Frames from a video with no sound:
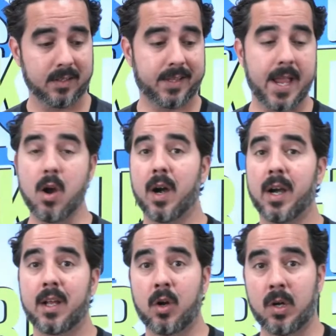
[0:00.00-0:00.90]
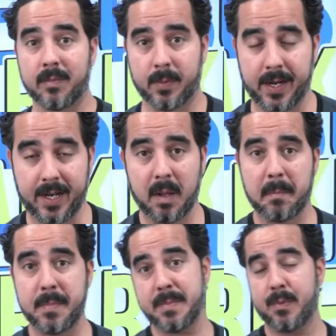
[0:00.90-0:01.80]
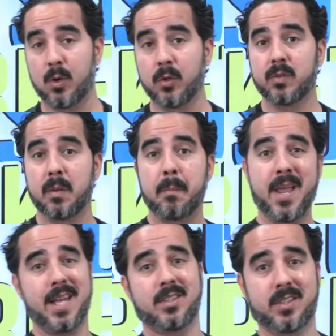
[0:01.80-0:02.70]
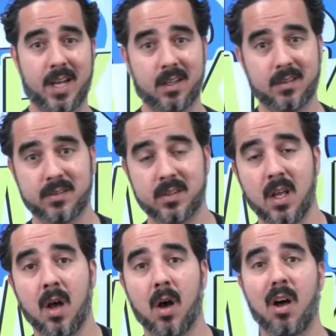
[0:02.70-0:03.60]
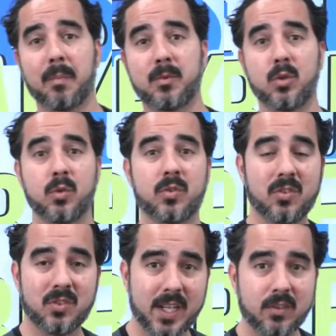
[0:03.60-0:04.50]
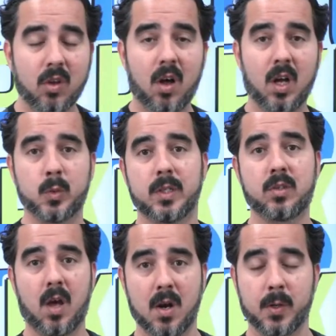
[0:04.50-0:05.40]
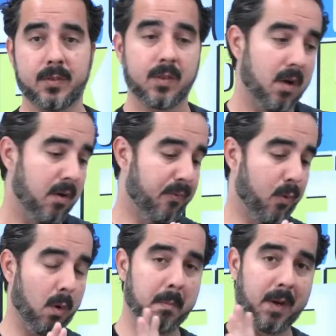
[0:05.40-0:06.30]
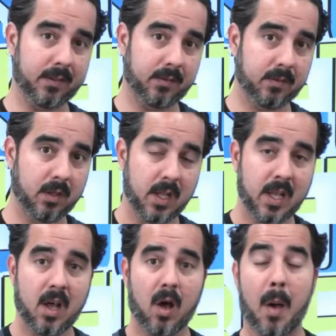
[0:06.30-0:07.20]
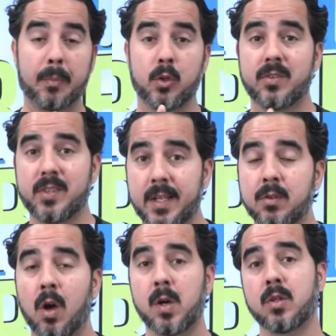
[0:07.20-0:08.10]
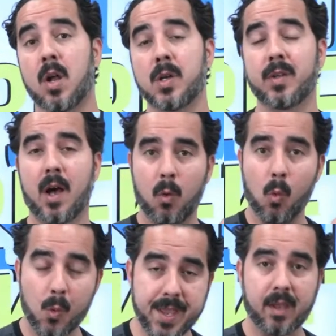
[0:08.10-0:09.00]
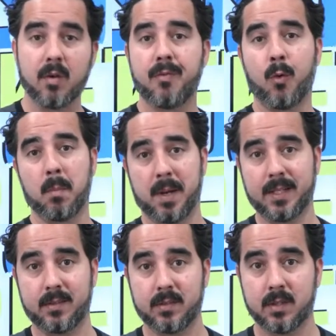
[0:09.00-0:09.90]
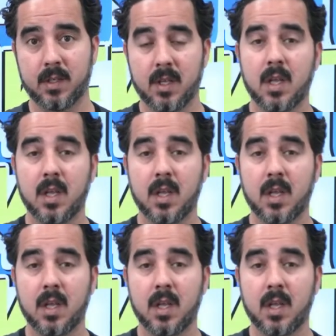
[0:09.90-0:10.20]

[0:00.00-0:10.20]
They are covering people's paychecks up to $600 for months, up to $600 a week for months.